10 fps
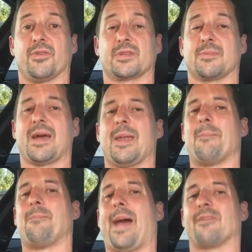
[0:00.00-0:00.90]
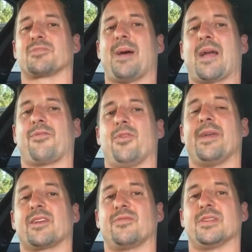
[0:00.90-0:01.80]
or some kind of bounce back for their
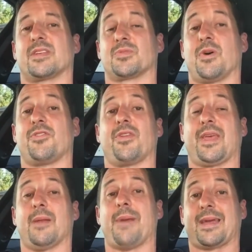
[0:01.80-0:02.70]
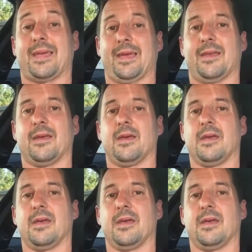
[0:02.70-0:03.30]
next visit, because one, you're going to get them back again,